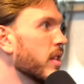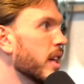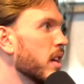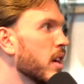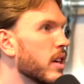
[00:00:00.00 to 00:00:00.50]

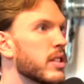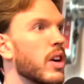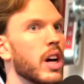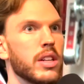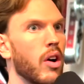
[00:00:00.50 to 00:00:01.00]
Like, it's
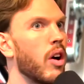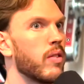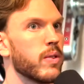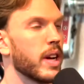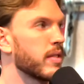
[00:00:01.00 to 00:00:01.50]
not
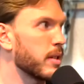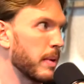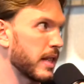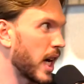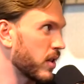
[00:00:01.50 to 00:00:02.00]
golf where you have to
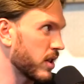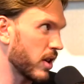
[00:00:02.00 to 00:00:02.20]
spend thousands